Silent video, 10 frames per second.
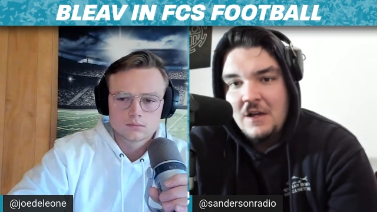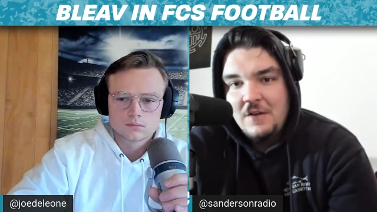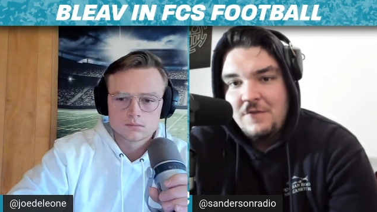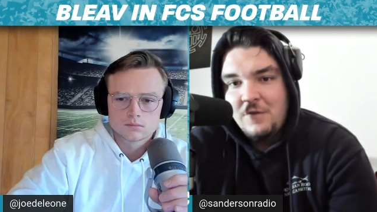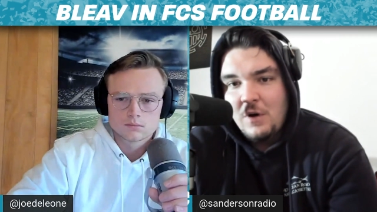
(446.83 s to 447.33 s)

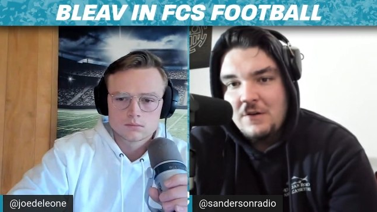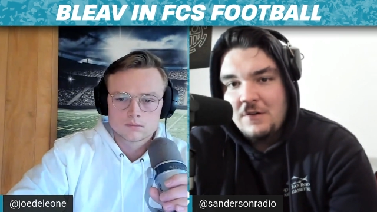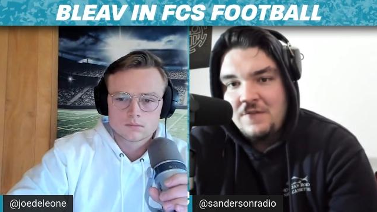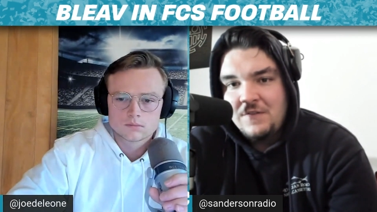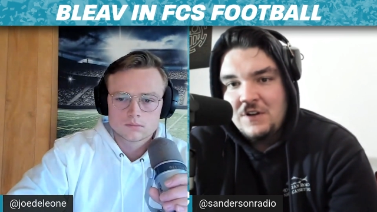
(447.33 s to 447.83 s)

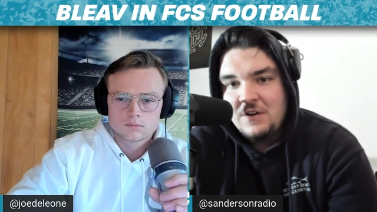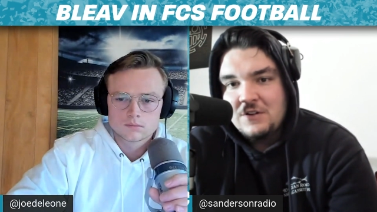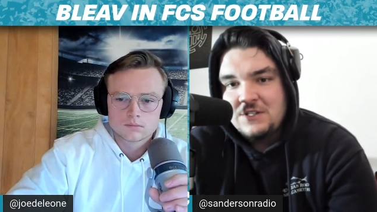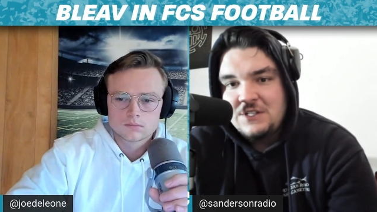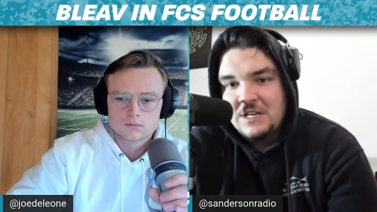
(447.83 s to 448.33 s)
Speaker 1: 450
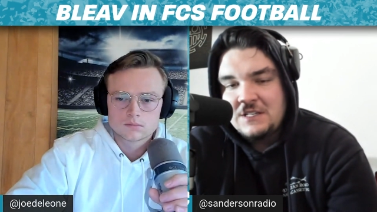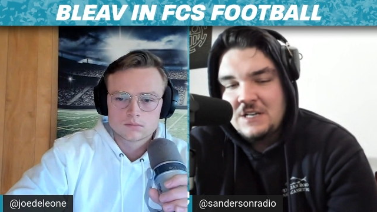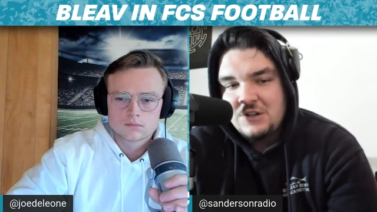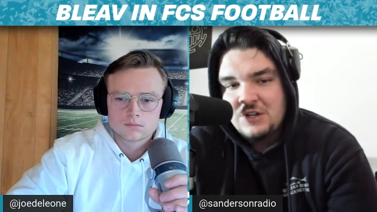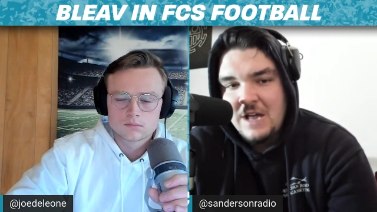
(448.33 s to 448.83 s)
yards, six
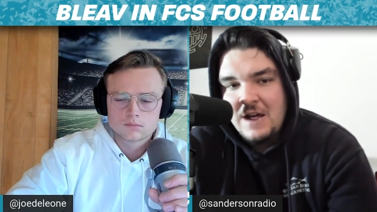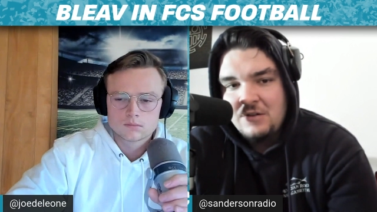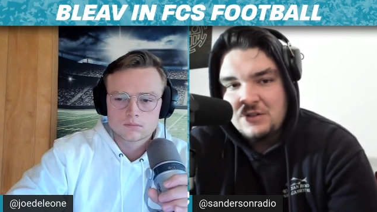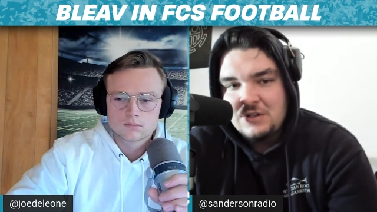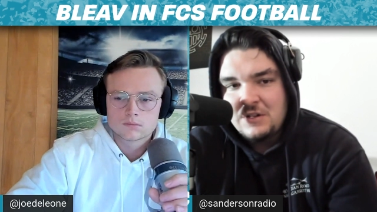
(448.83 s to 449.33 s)

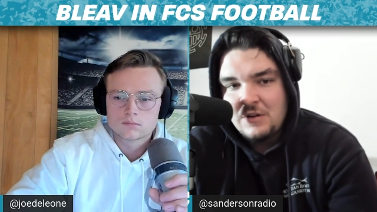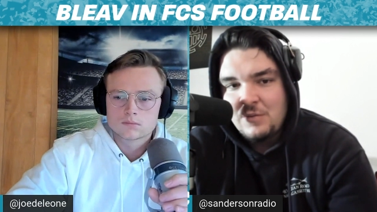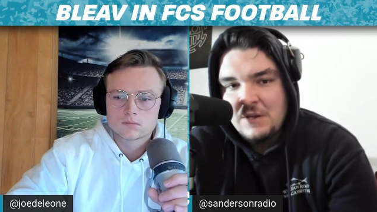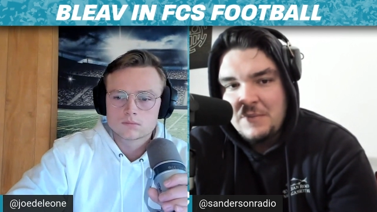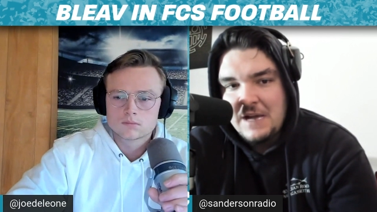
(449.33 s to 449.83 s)
touchdowns. Their
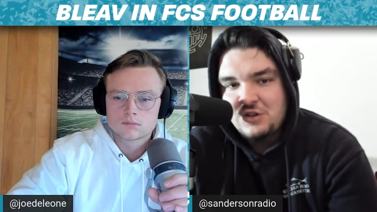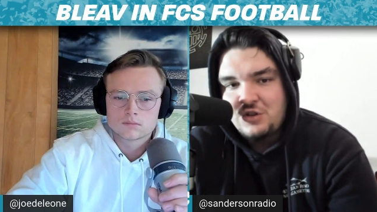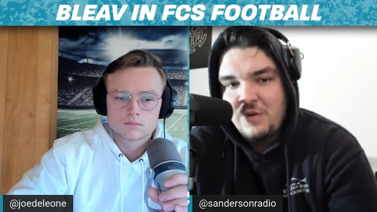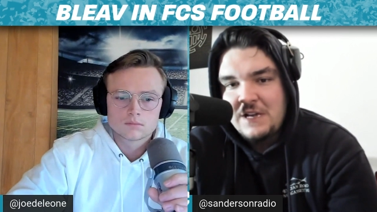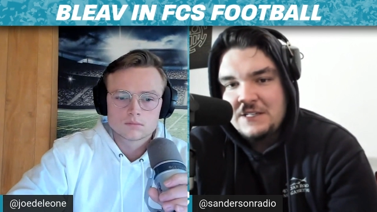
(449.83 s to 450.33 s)
running back
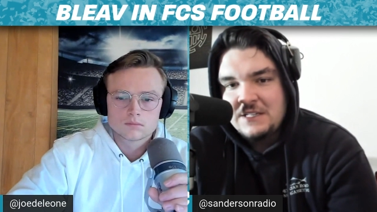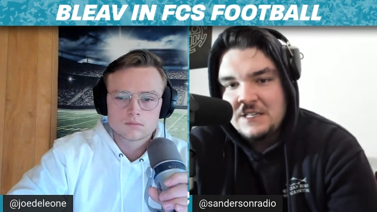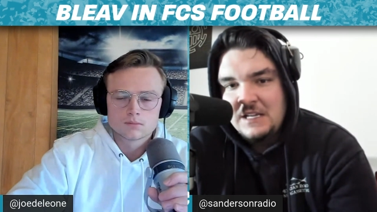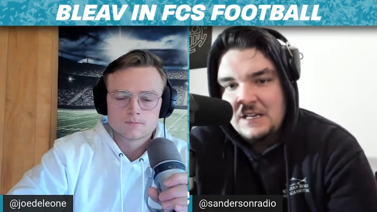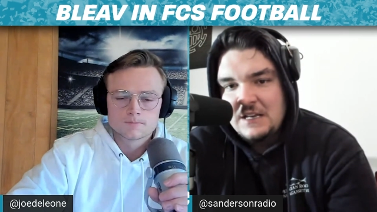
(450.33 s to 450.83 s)
Trey
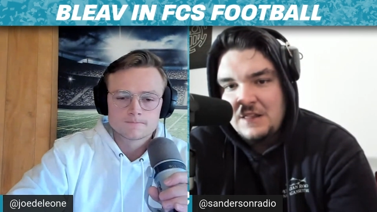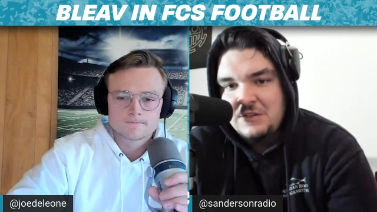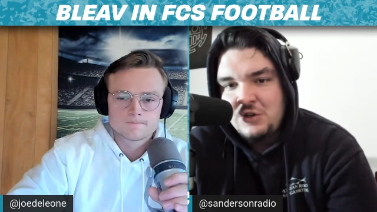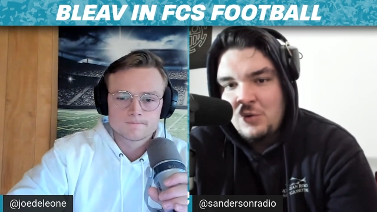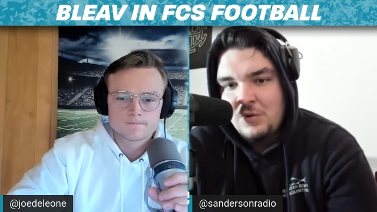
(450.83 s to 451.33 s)
Sneed had
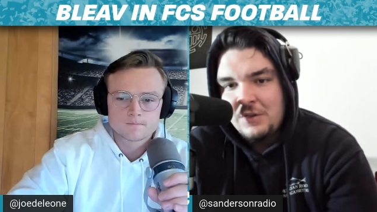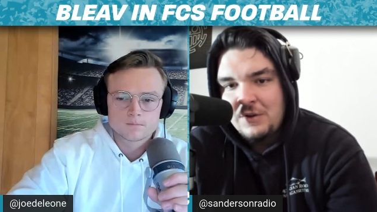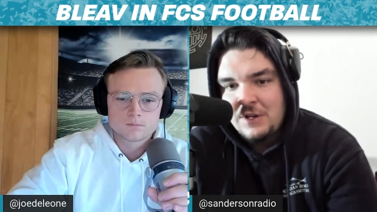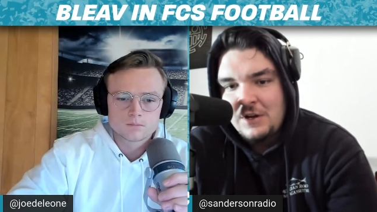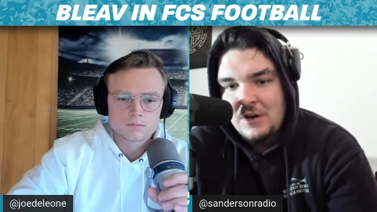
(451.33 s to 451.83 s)

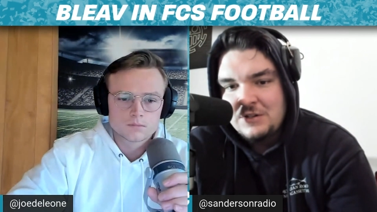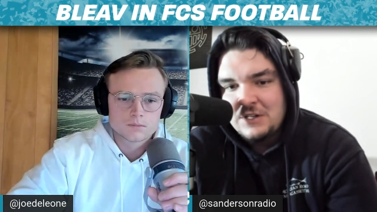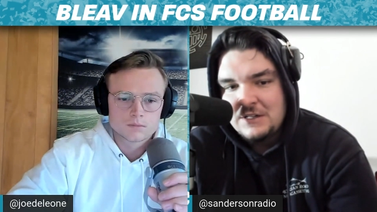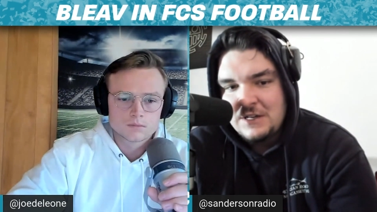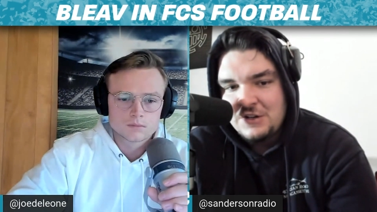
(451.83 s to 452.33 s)
230 yards and
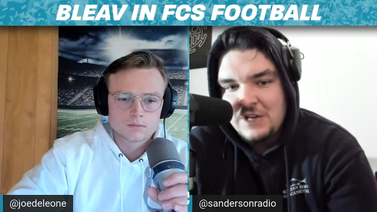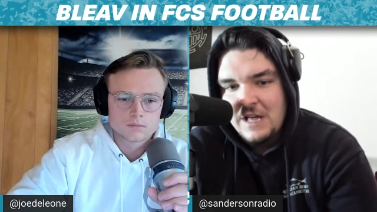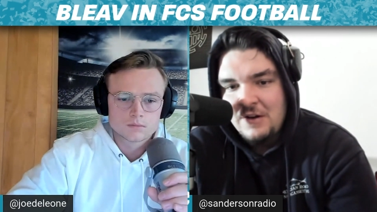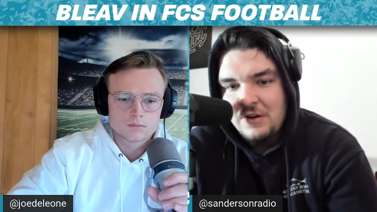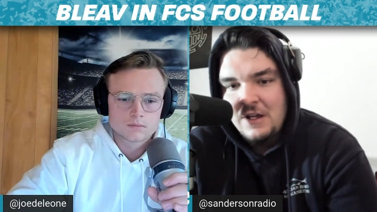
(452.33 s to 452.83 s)
a
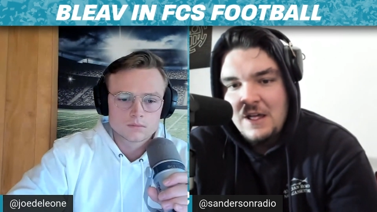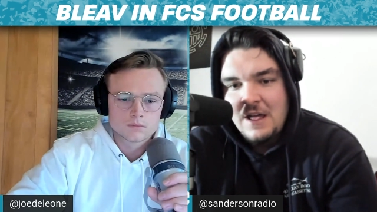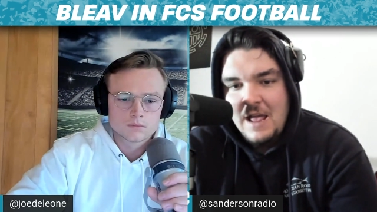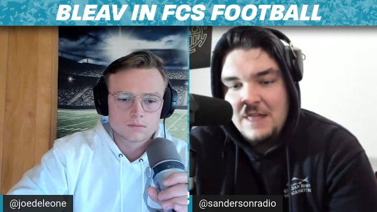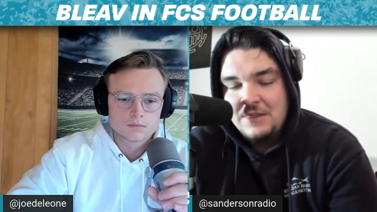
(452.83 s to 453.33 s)
touchdown
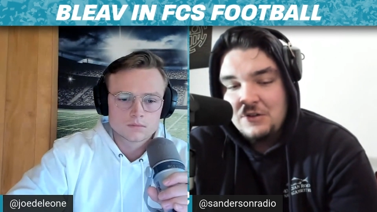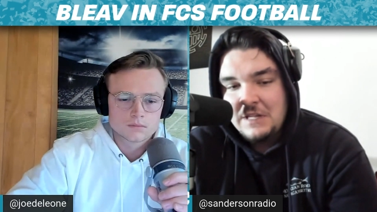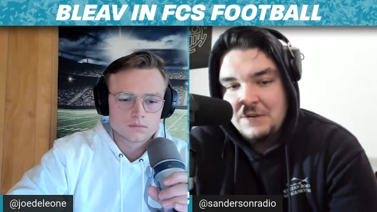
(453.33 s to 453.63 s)
and their leading